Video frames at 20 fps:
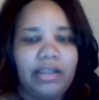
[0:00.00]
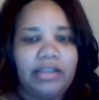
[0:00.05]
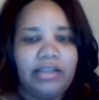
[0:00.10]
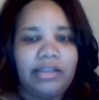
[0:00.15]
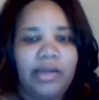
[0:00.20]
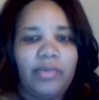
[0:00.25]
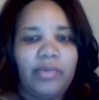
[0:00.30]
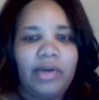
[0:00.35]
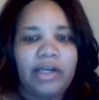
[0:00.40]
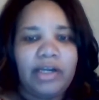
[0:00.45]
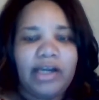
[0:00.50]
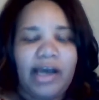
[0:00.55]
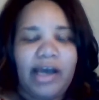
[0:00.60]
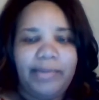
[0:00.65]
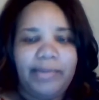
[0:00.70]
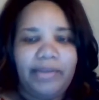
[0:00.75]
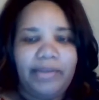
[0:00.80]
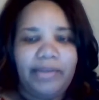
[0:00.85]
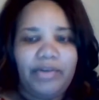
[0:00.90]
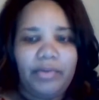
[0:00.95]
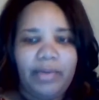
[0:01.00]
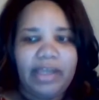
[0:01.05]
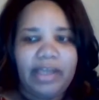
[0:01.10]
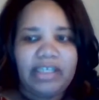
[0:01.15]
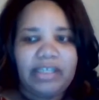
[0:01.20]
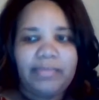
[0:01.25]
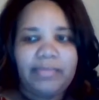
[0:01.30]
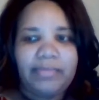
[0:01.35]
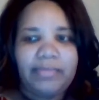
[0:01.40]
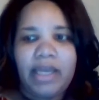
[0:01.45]
They want a copy of your
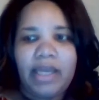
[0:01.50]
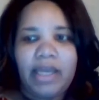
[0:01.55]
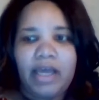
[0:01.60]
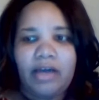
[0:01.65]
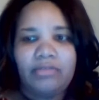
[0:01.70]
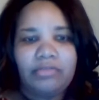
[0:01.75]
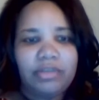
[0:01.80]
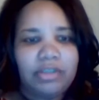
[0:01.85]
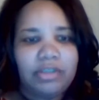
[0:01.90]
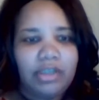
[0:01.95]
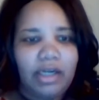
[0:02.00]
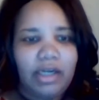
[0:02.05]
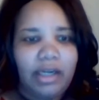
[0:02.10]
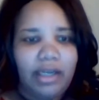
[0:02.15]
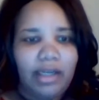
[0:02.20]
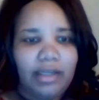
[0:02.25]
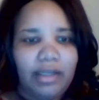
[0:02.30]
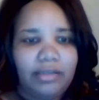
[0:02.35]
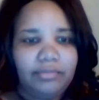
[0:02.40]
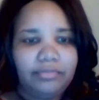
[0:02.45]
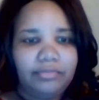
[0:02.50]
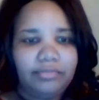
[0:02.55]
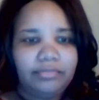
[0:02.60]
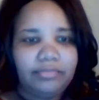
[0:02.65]
resume. Okay.